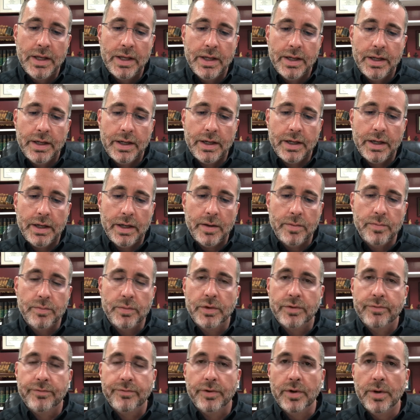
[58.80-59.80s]
um,
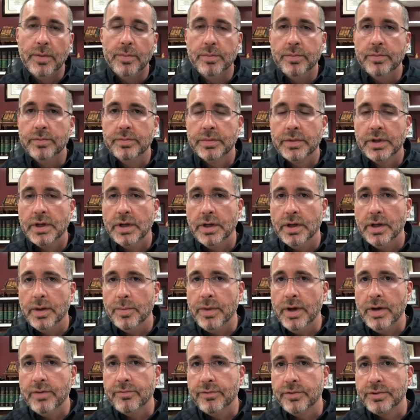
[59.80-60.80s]
from uh,
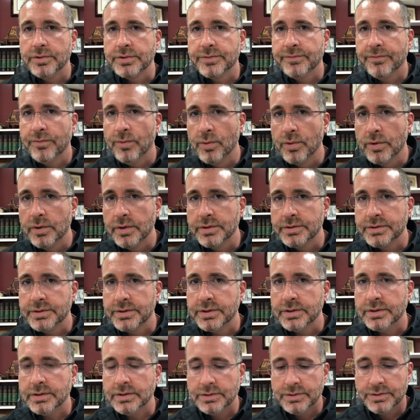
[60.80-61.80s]
about verse 4
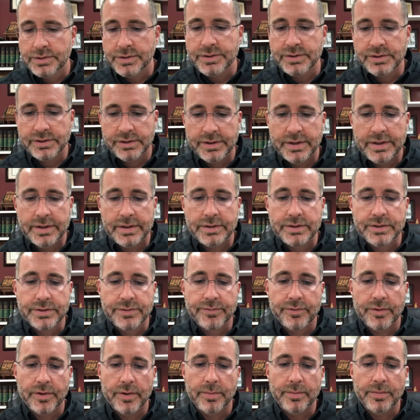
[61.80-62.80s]
to, to 6
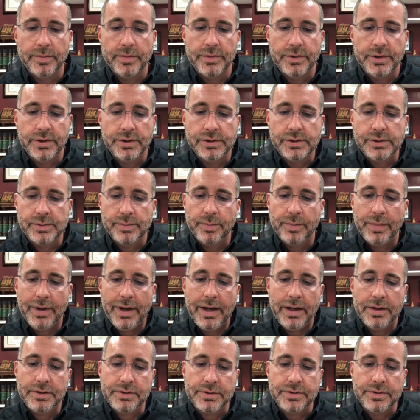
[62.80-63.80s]
from this pas-